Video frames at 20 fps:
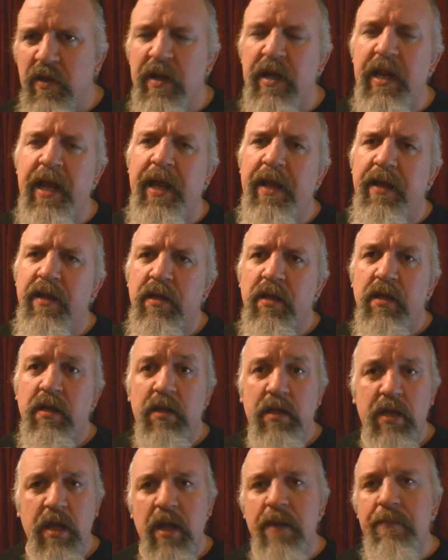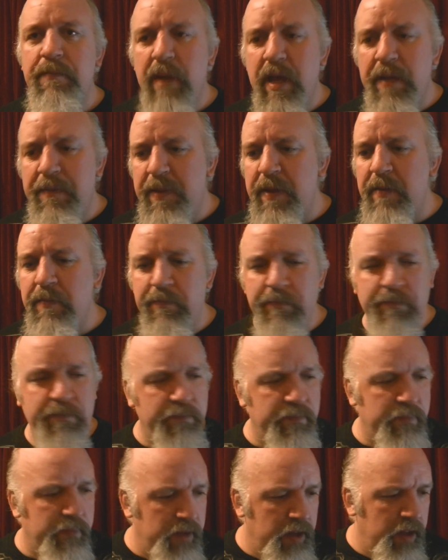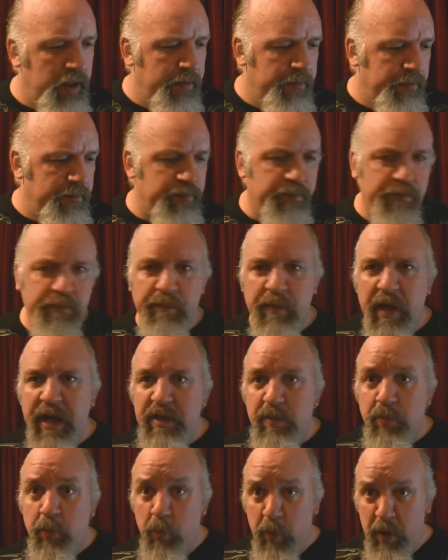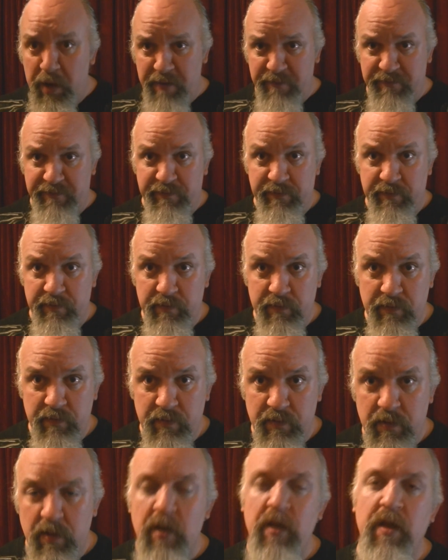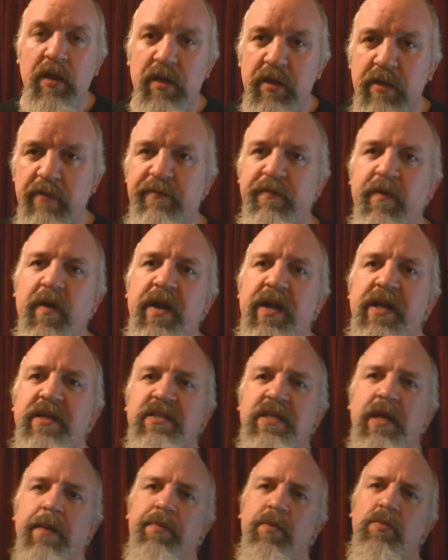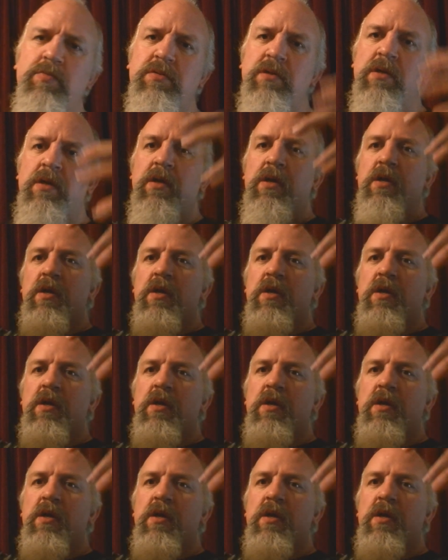like that. Yeah, it may be um, made with the finest apples.